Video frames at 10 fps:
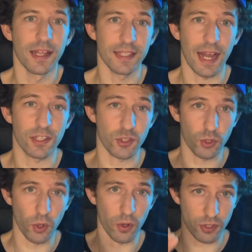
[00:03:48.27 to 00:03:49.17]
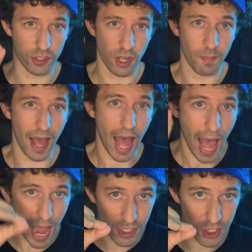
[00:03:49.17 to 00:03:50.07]
that stores some
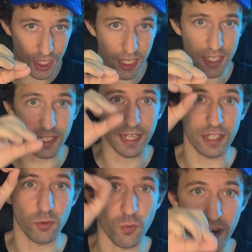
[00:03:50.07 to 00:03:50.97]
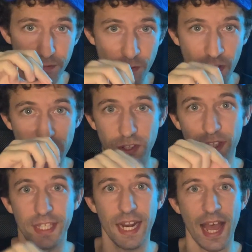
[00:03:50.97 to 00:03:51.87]
hashes that reference the
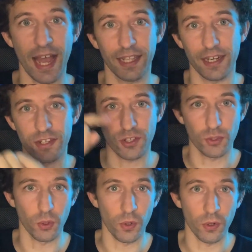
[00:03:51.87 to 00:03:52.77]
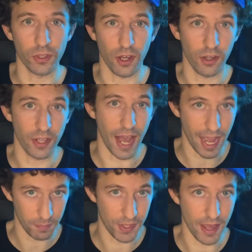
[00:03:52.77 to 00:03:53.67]
data that is stored on
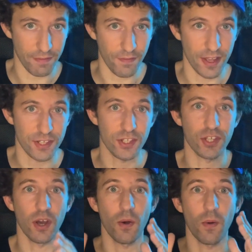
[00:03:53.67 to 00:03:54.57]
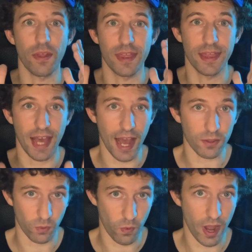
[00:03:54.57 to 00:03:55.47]
IPFS. So
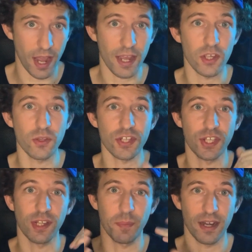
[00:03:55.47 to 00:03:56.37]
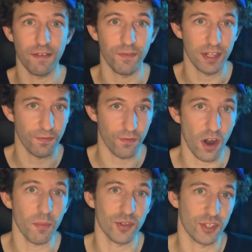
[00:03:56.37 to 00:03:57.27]
that way you still benefit
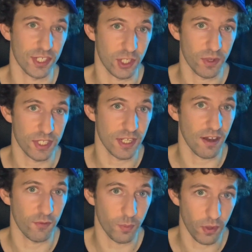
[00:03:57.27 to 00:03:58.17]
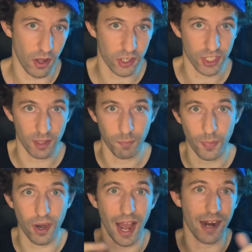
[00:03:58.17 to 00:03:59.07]
from the security of the blockchain,
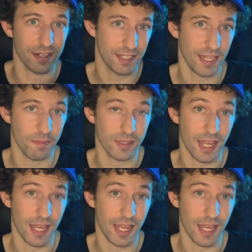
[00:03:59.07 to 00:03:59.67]
but at the same